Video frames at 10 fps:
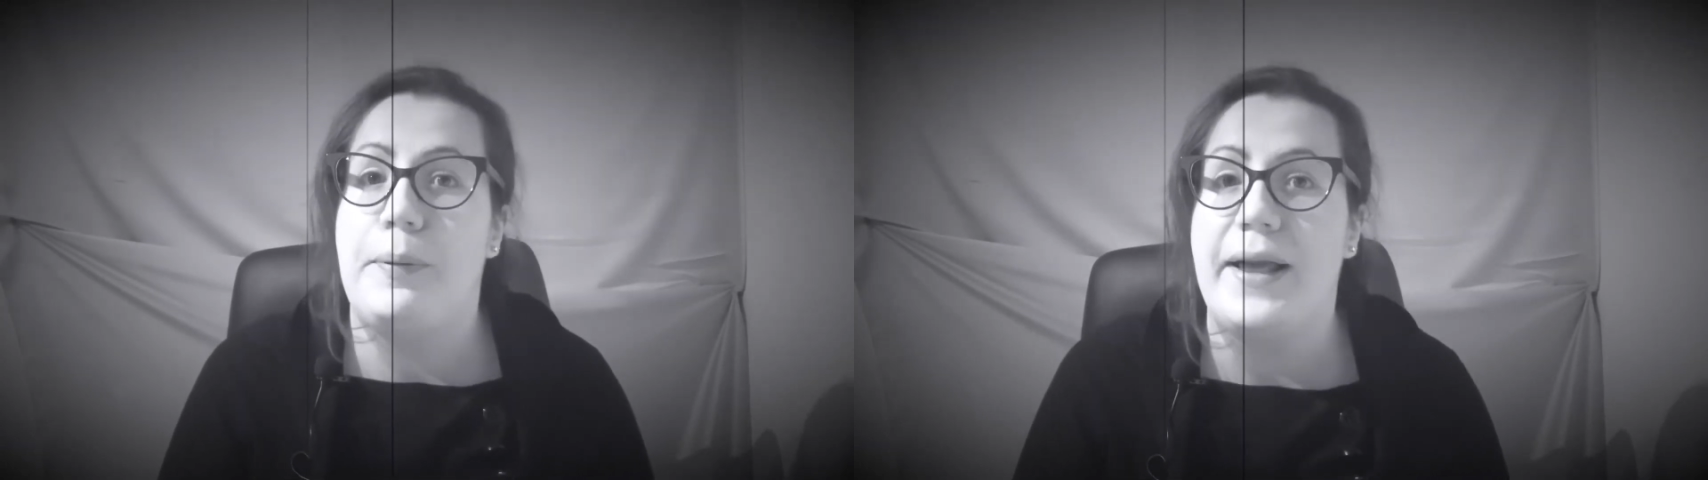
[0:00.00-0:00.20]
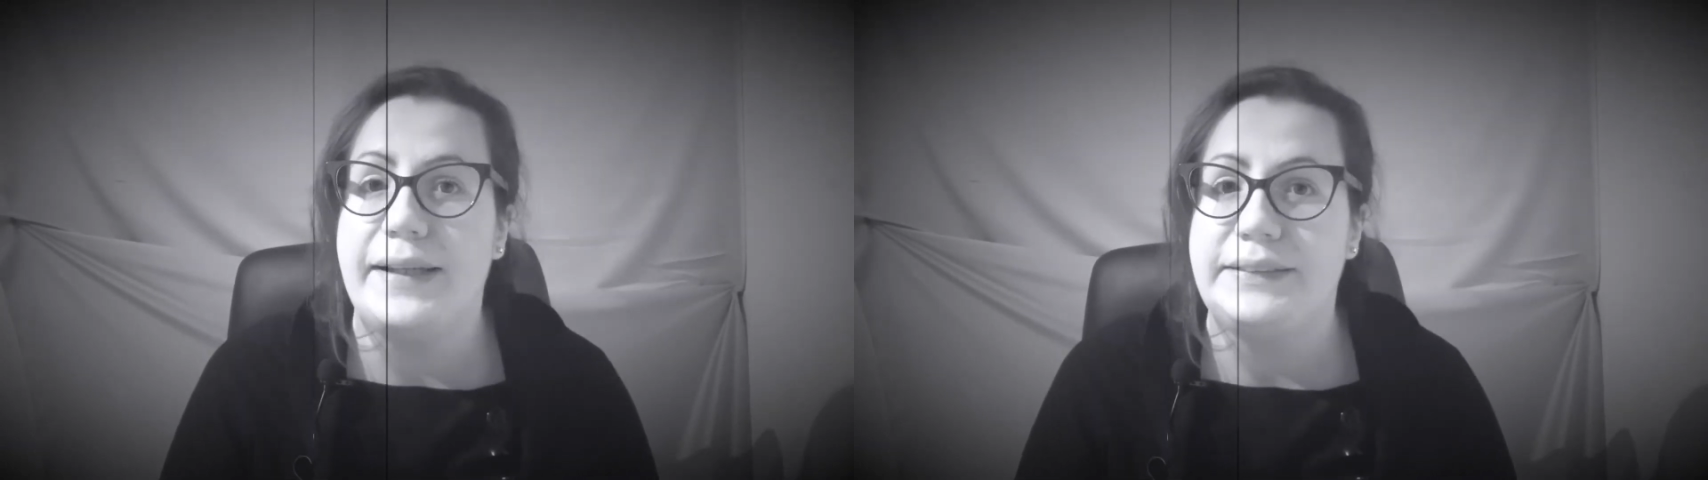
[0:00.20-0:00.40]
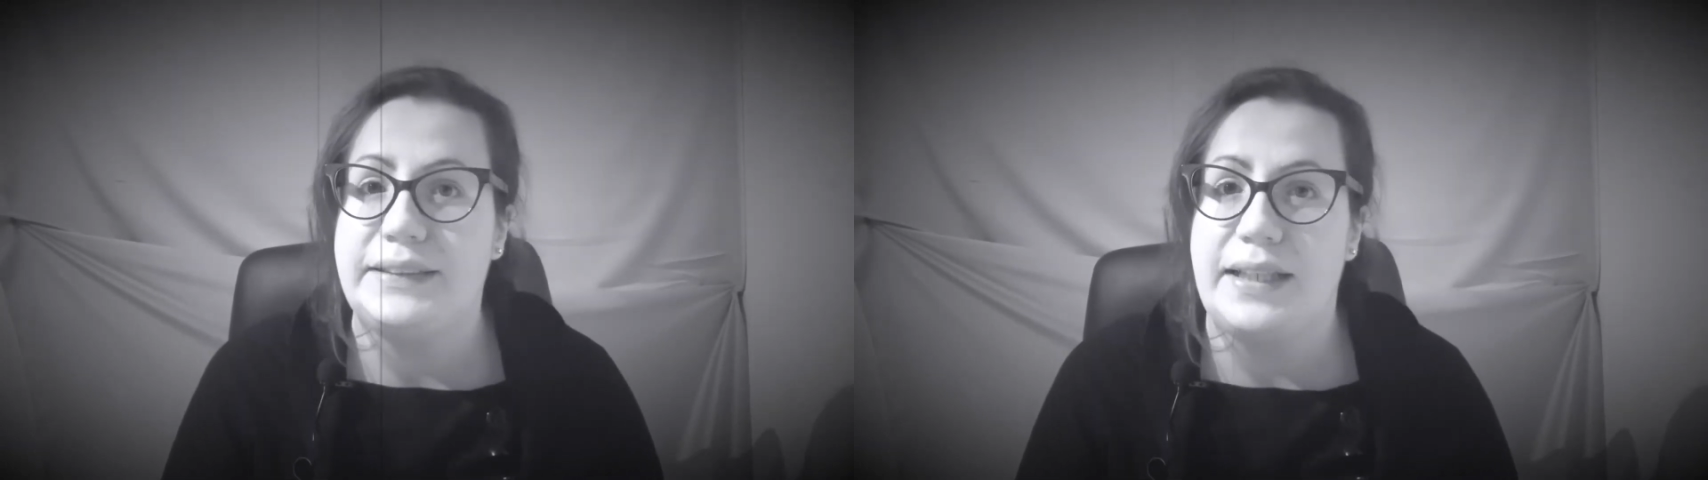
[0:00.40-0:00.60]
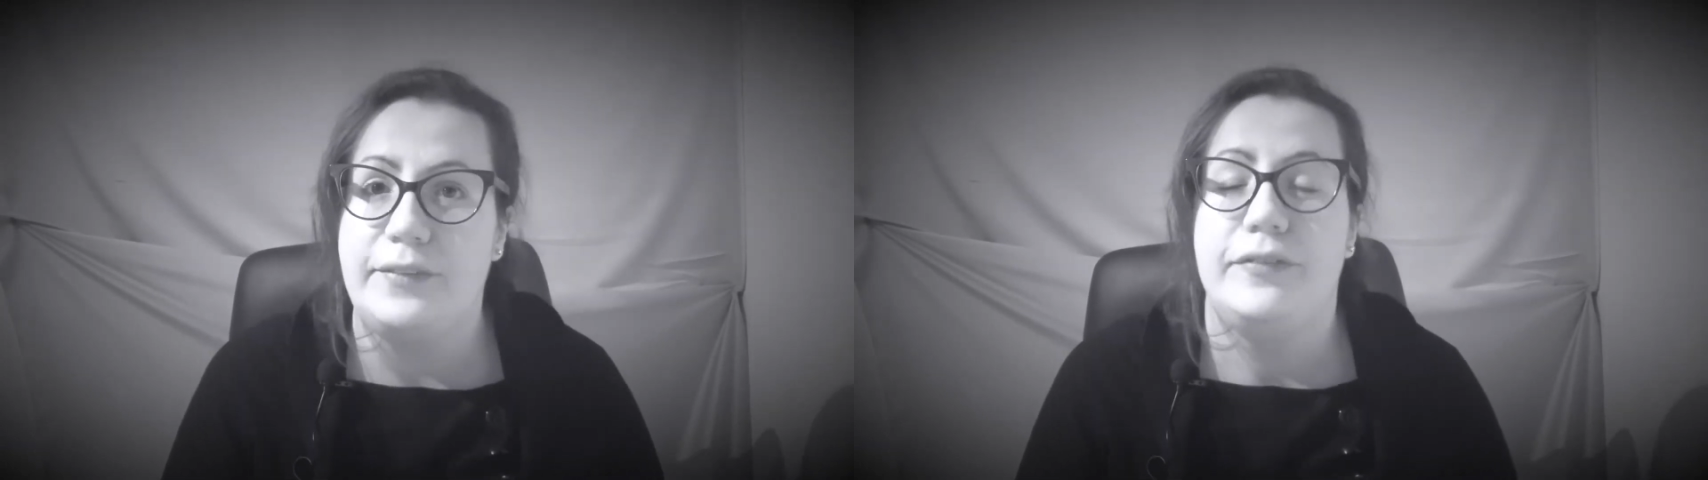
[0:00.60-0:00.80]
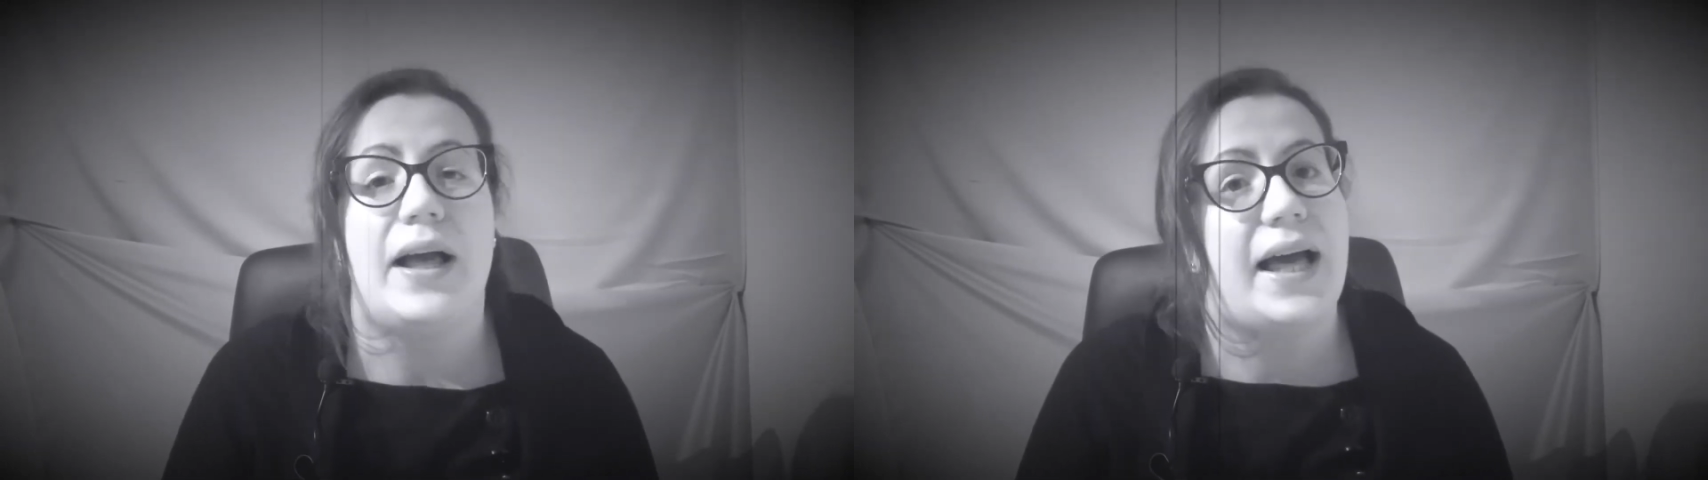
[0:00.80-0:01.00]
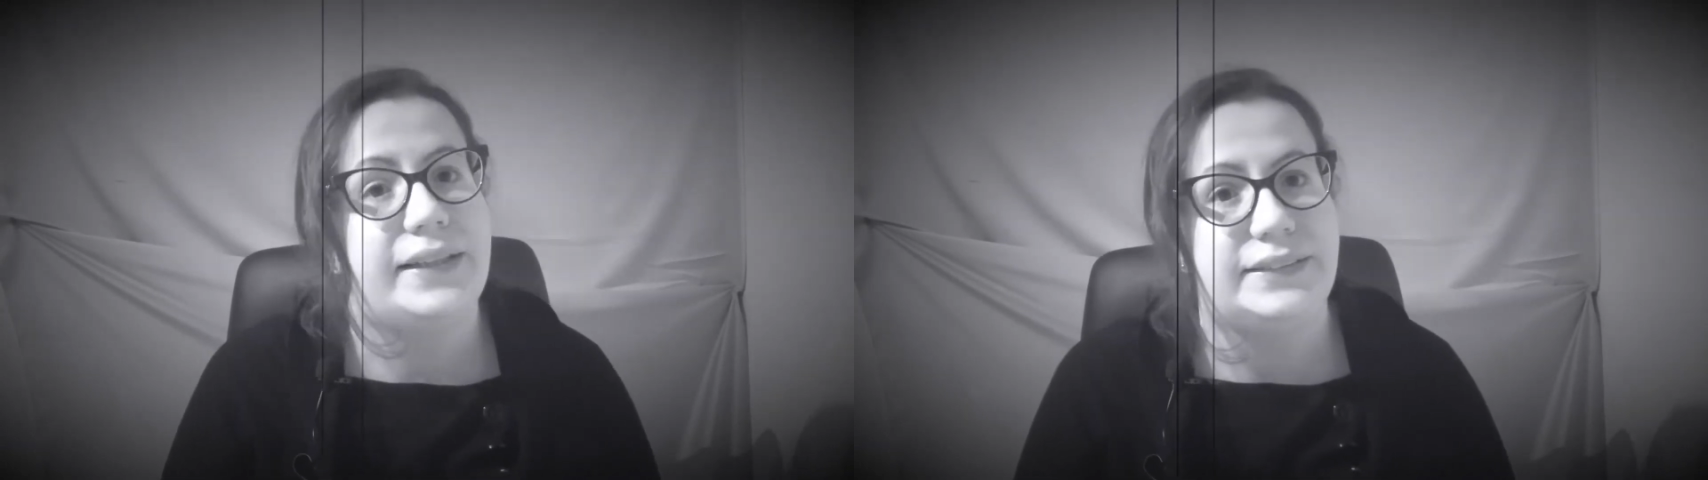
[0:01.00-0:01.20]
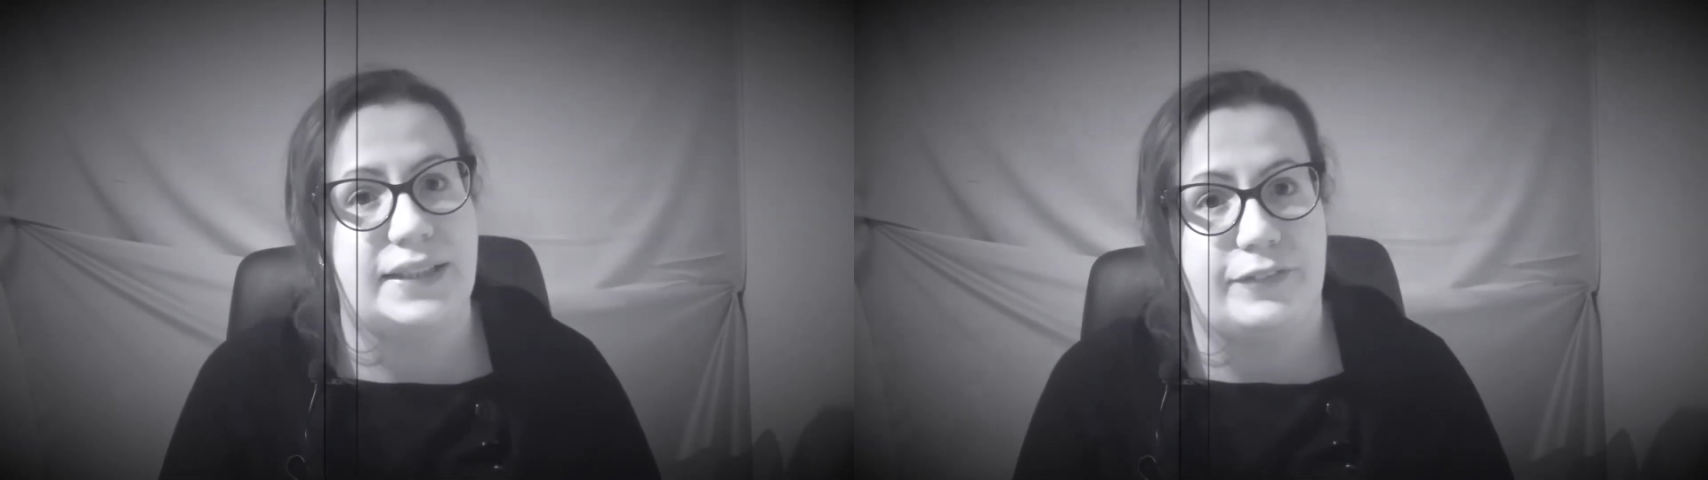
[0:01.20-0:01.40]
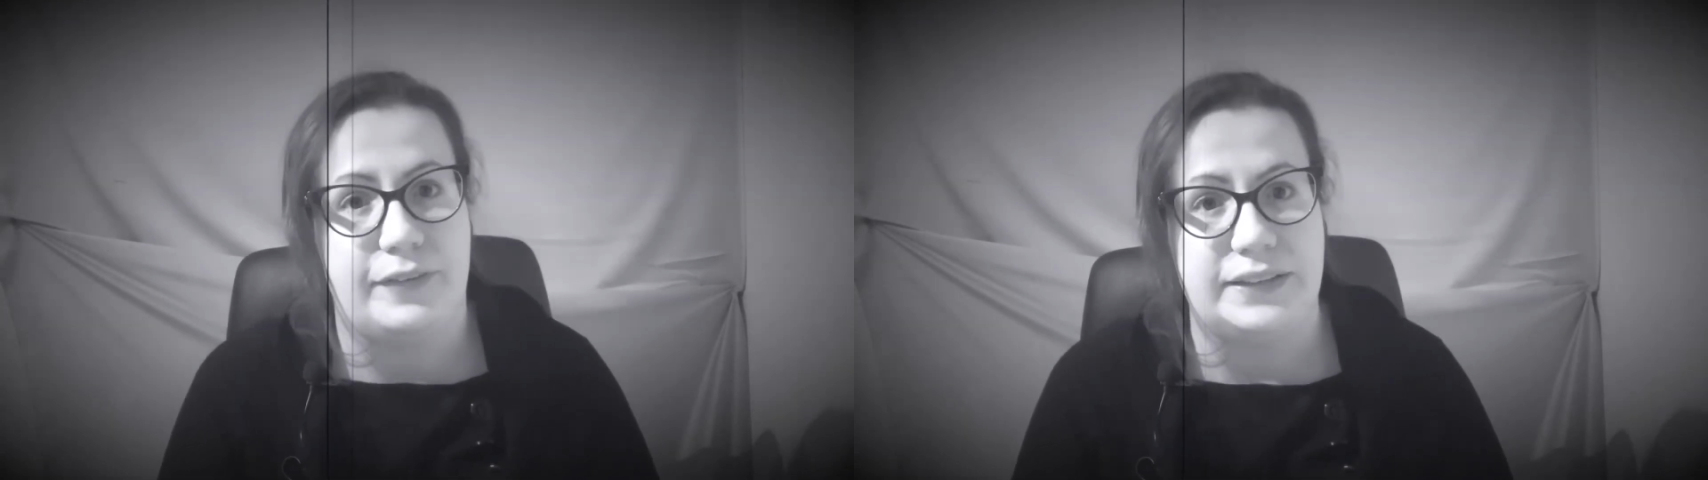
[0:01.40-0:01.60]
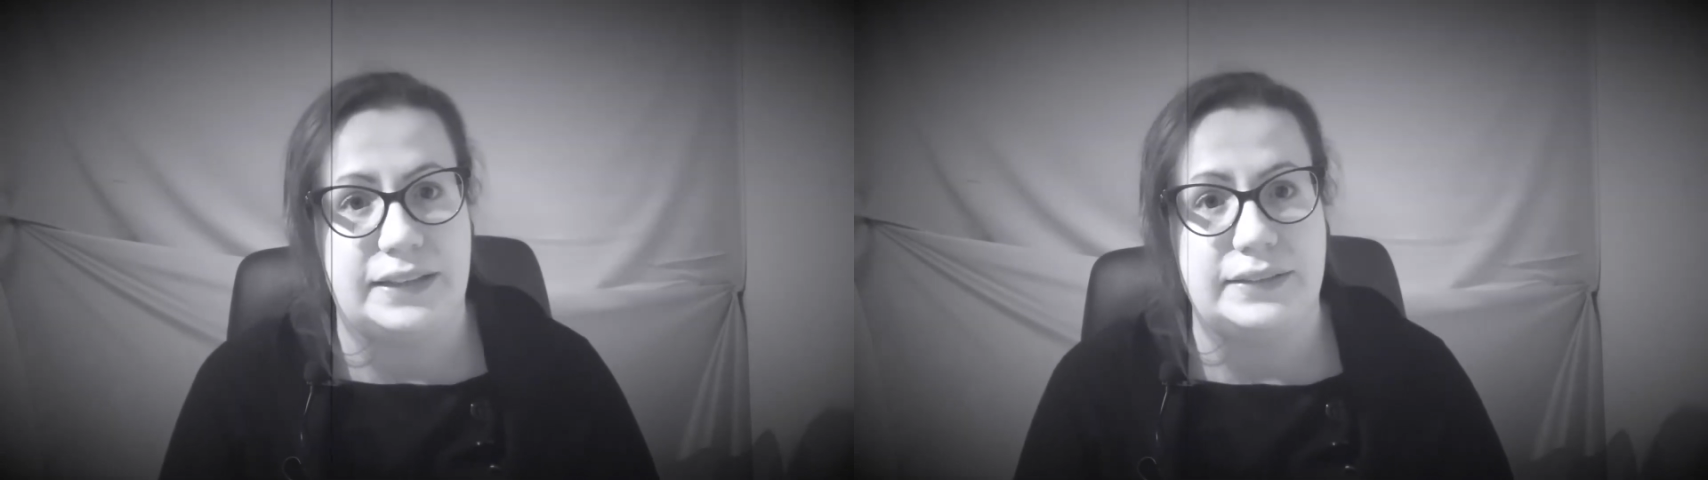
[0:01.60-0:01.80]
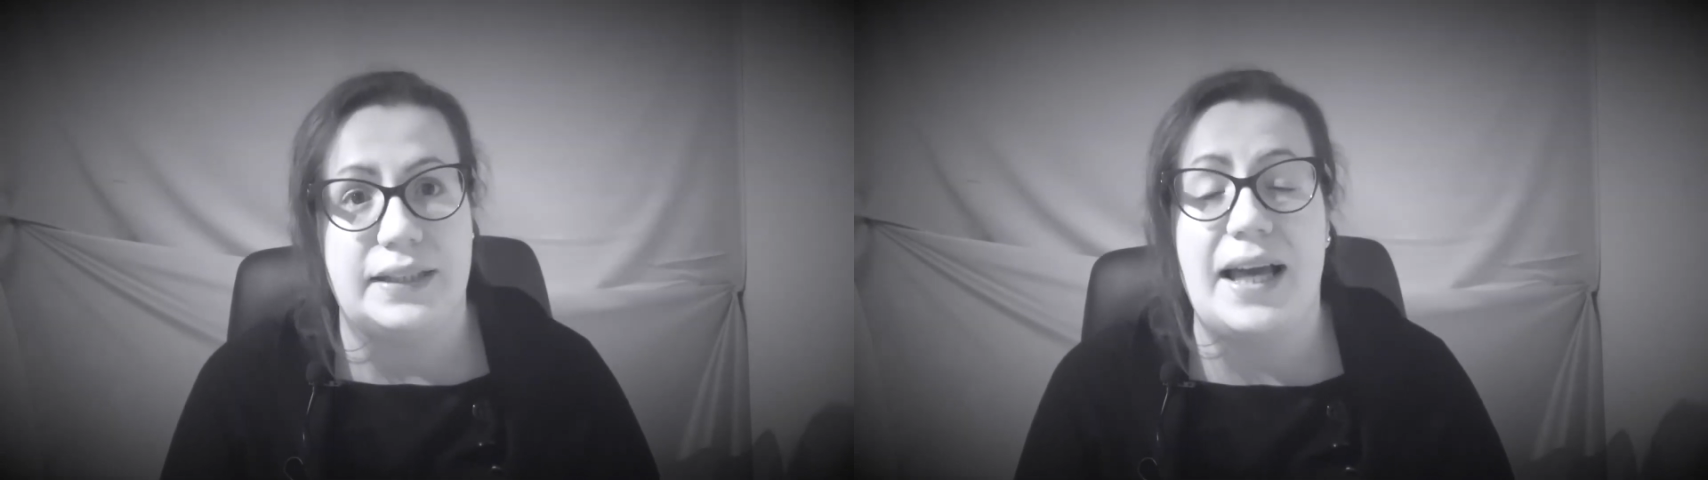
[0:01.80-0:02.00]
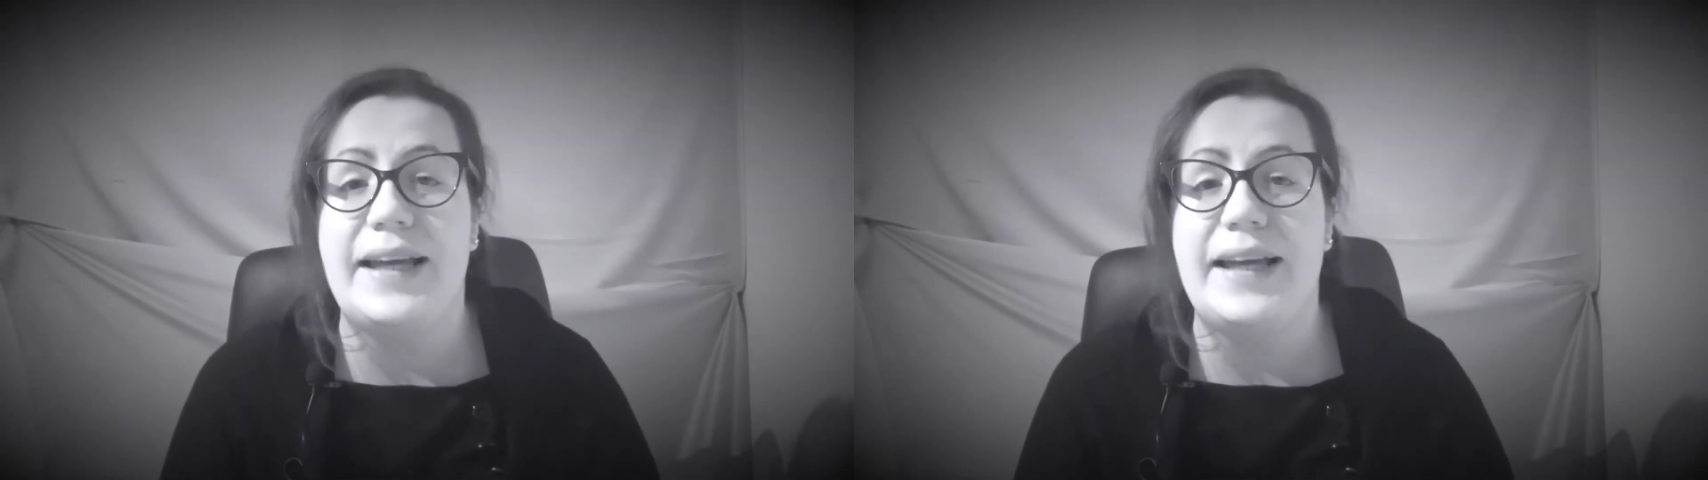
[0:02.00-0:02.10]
plaintiff and defendant.